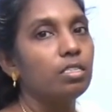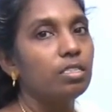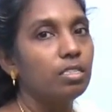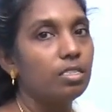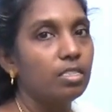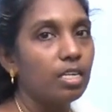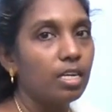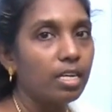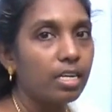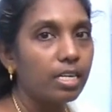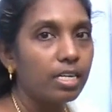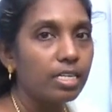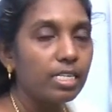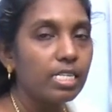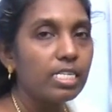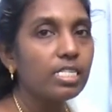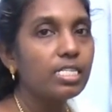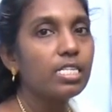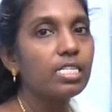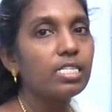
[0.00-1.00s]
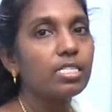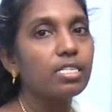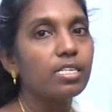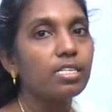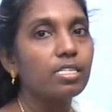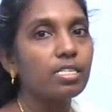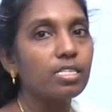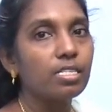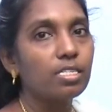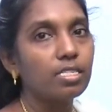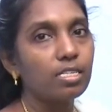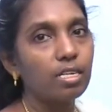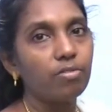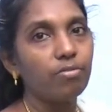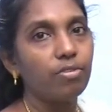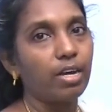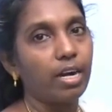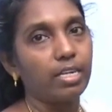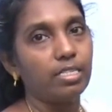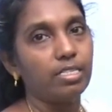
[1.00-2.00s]
The disease resistant
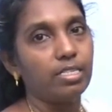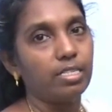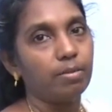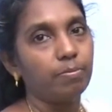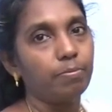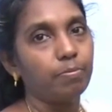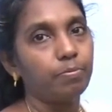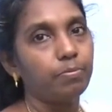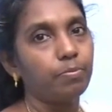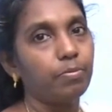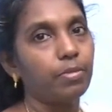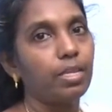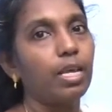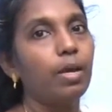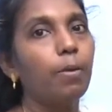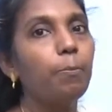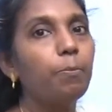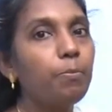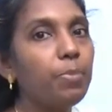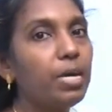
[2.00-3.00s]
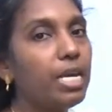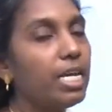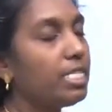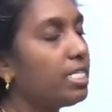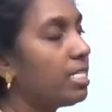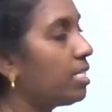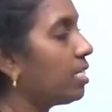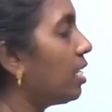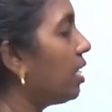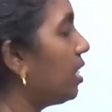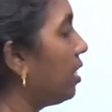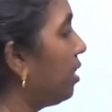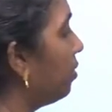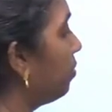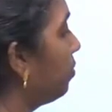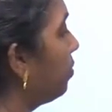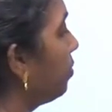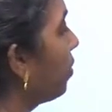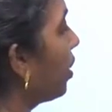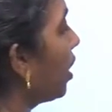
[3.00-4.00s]
variety
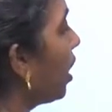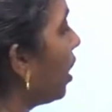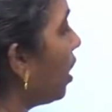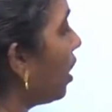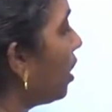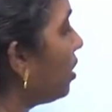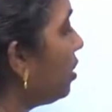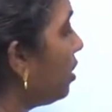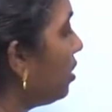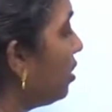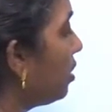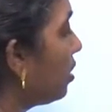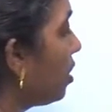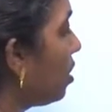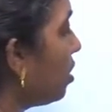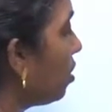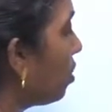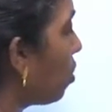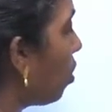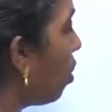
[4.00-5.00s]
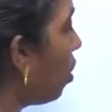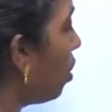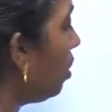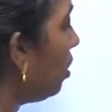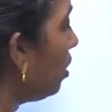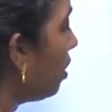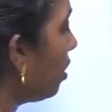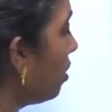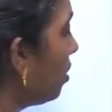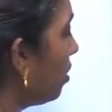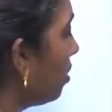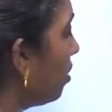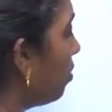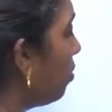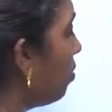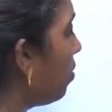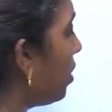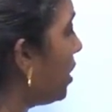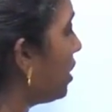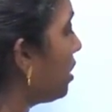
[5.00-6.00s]
Bt, another gene called
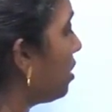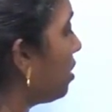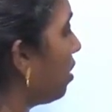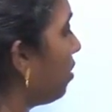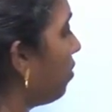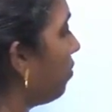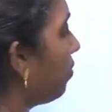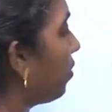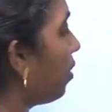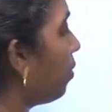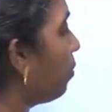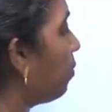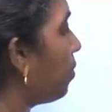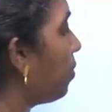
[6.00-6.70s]
Bt from